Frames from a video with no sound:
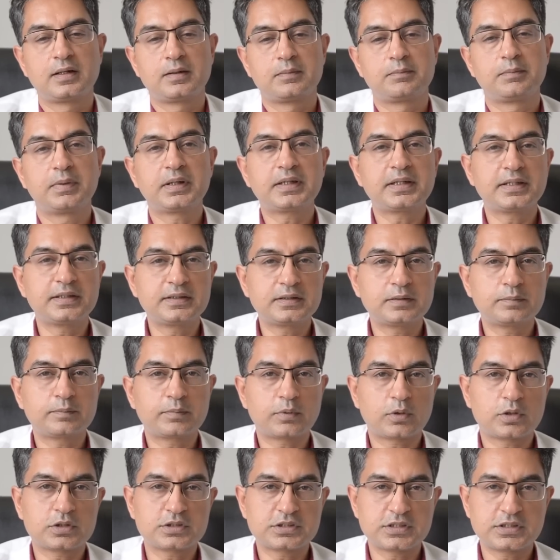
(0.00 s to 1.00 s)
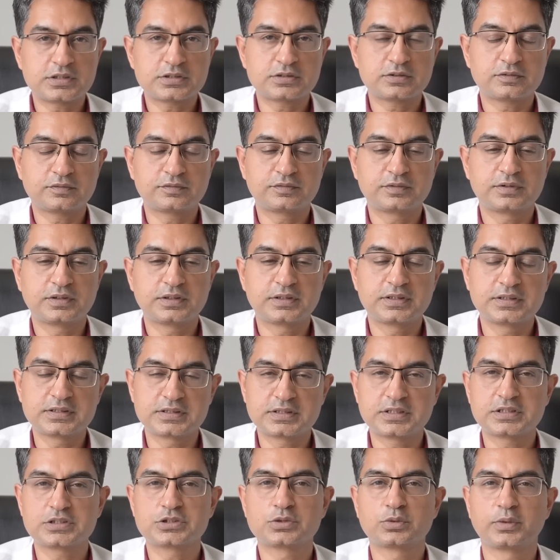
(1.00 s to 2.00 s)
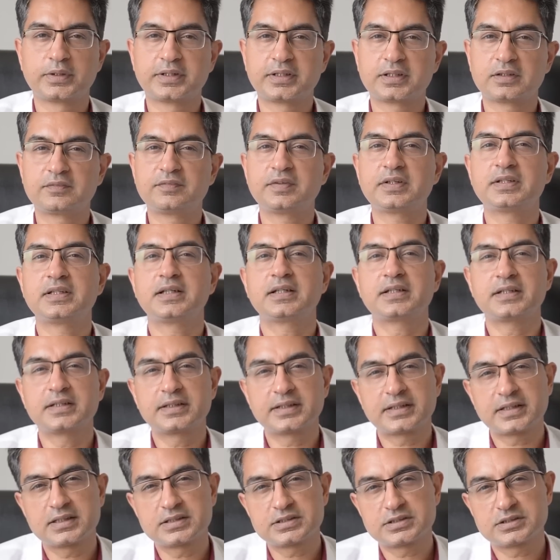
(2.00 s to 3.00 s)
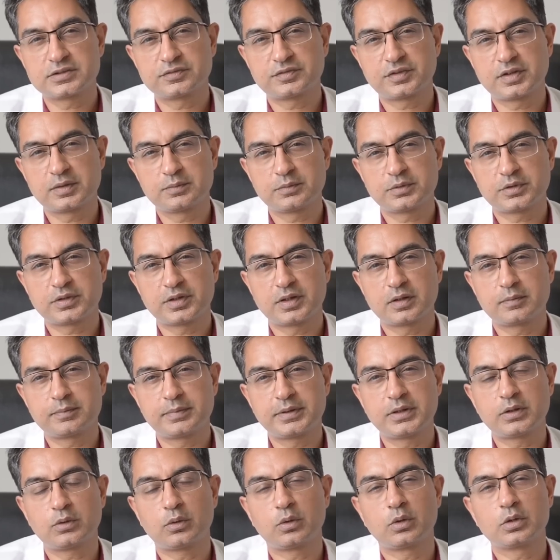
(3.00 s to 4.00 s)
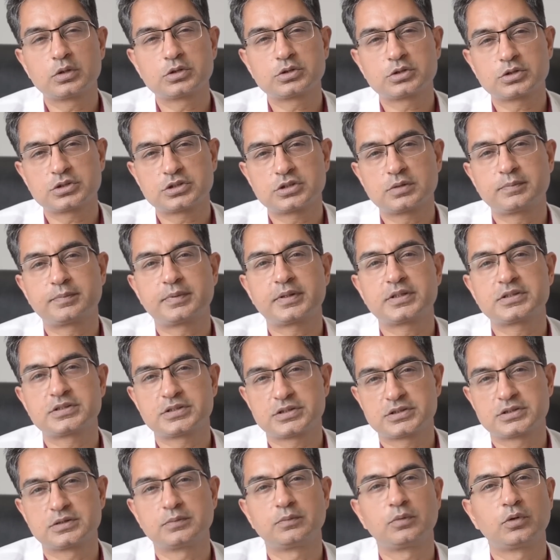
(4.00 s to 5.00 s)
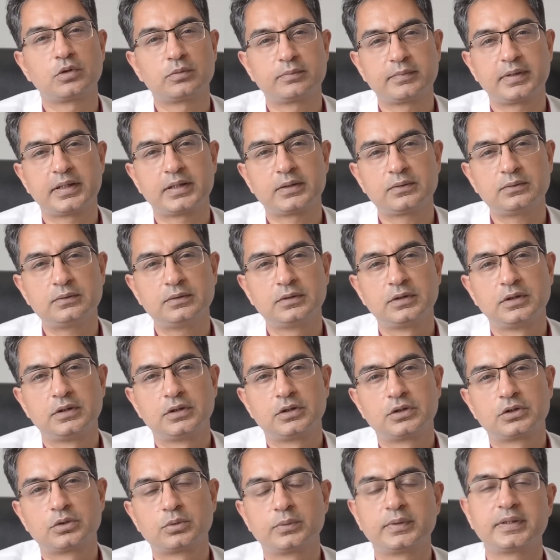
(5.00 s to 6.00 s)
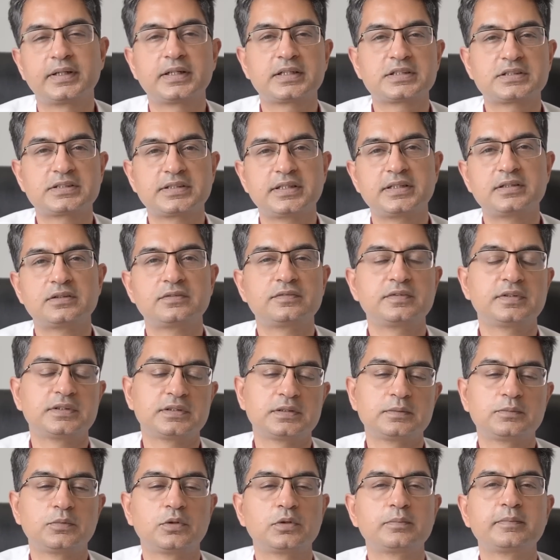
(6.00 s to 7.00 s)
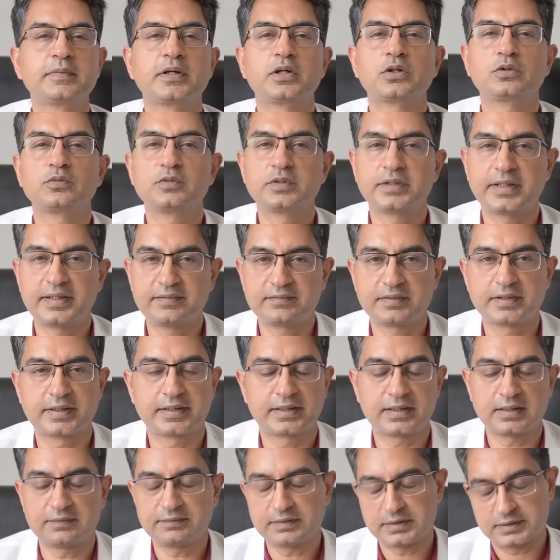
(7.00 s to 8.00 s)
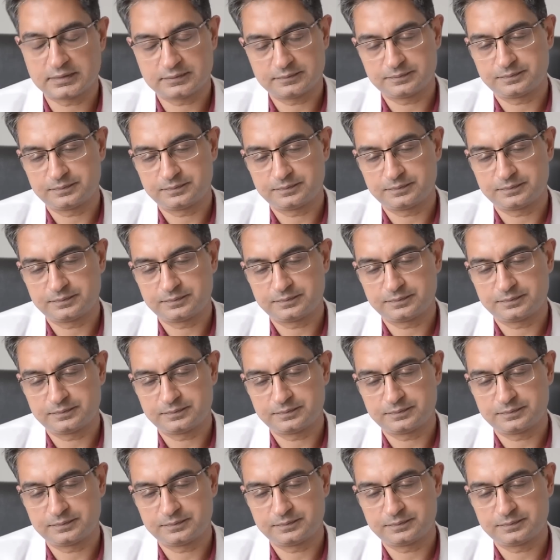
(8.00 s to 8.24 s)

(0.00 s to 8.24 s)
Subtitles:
But in the process of the disease going away, that intensive chemotherapy also suppresses the bone marrow to an extent where the bone marrow will never recover.